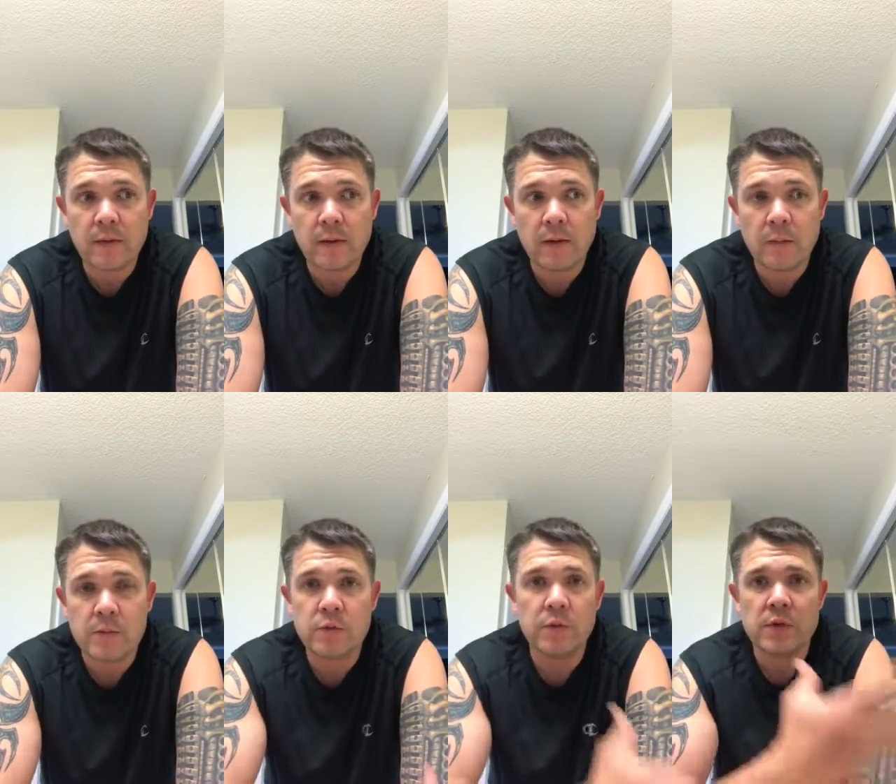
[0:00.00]
I
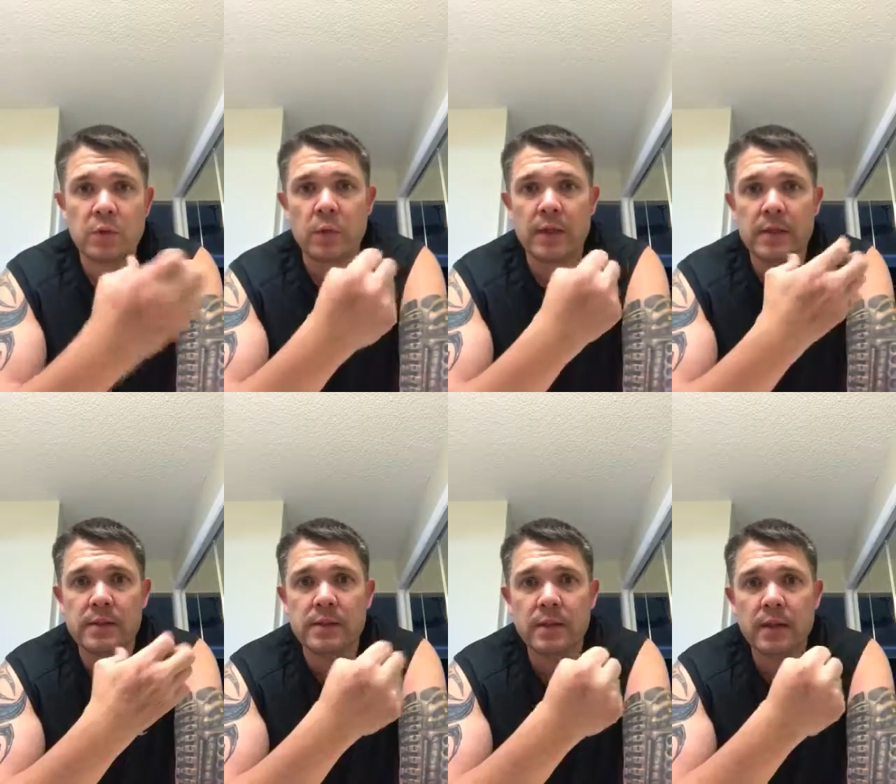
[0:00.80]
was doing the
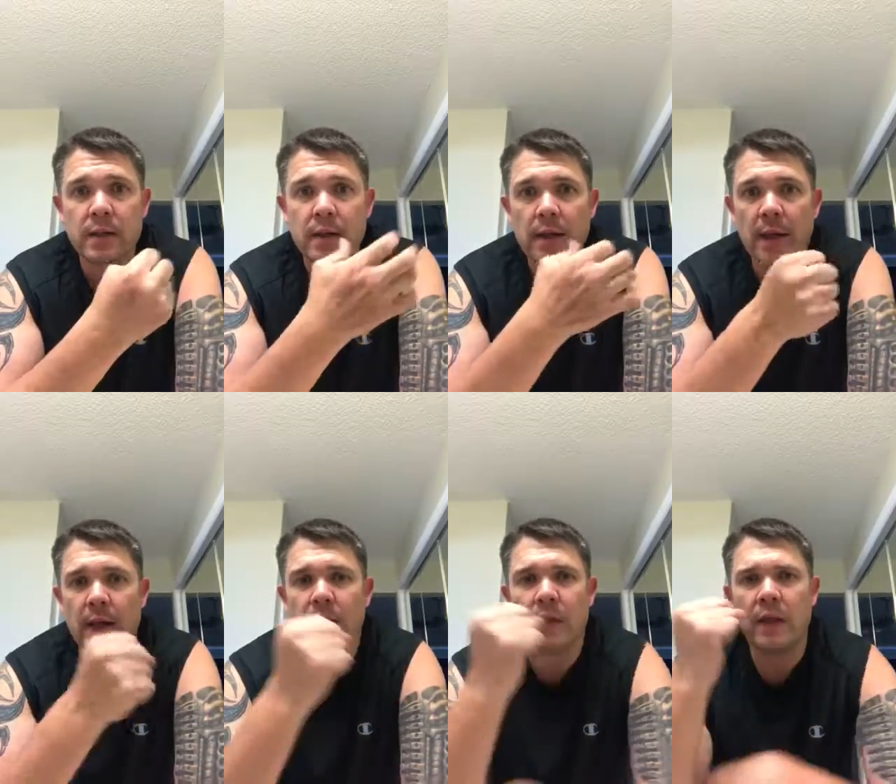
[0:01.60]
squeeze
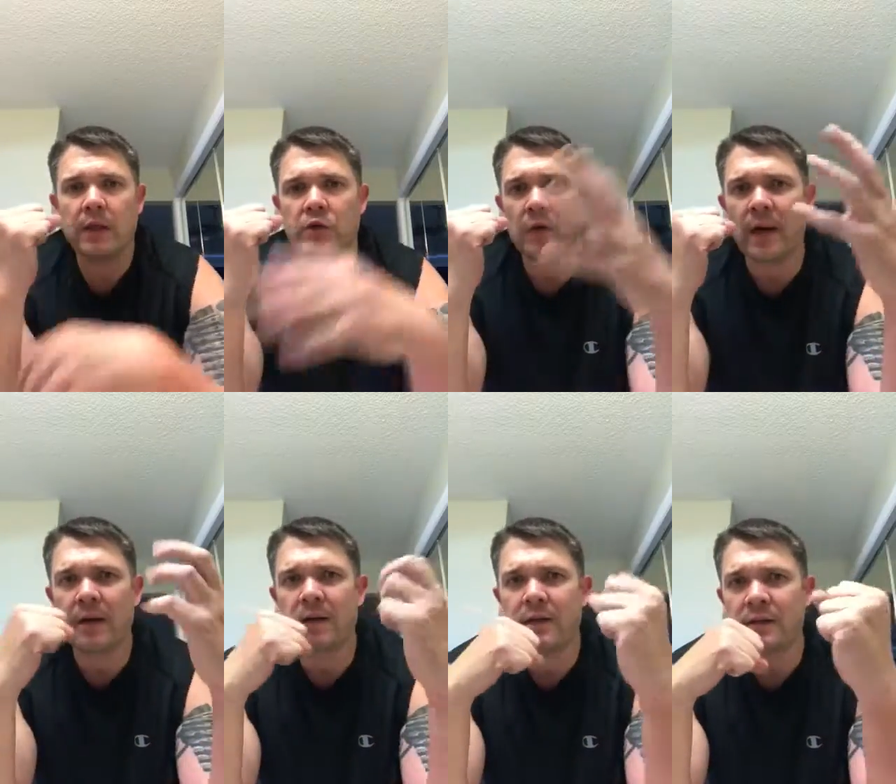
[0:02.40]
hand thing because your
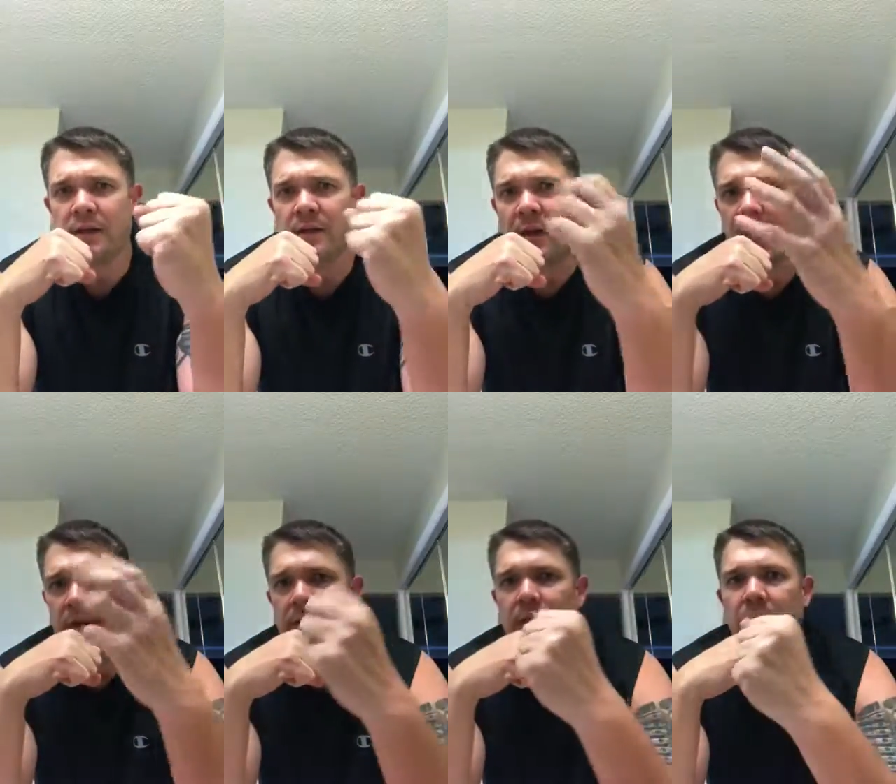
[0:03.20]
hand does get
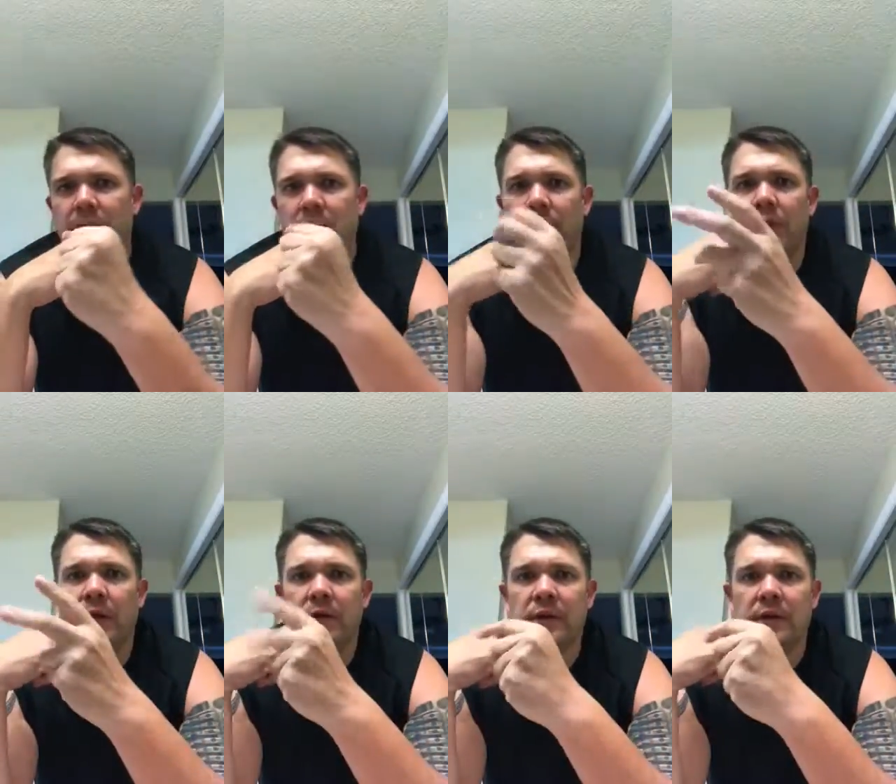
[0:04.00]
tight, your
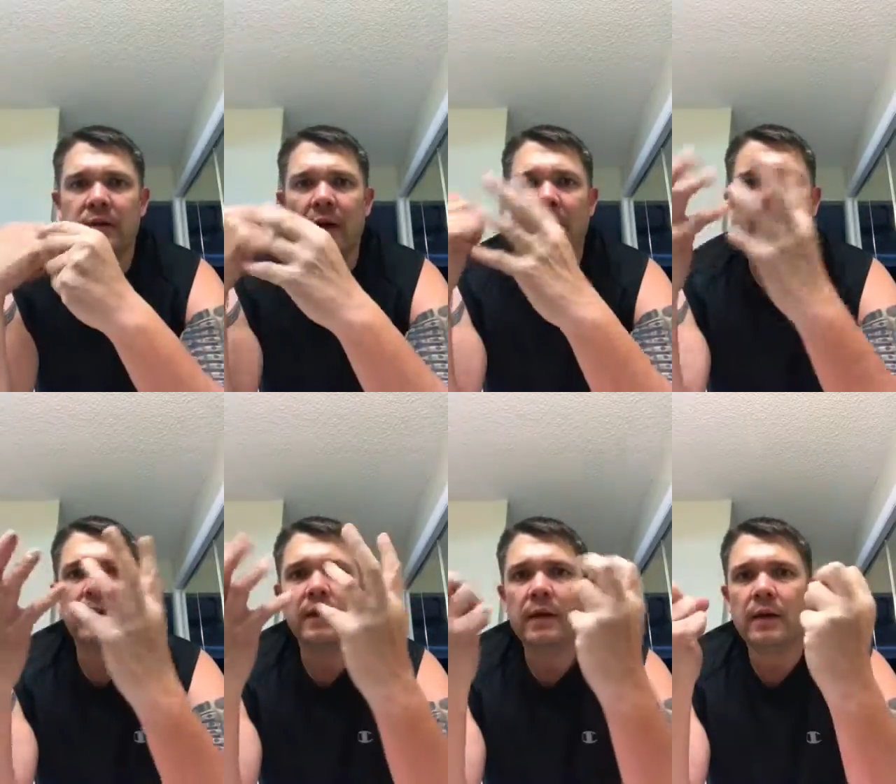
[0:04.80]
fingers get tight,